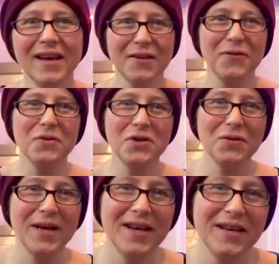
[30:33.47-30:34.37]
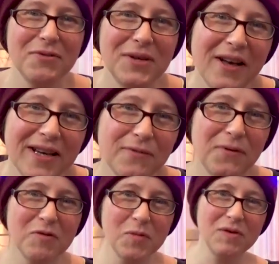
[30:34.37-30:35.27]
If you're new here and you would like to
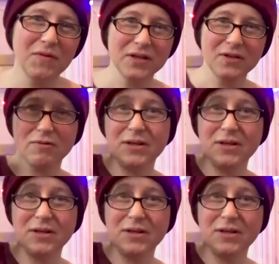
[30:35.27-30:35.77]
follow more of our story,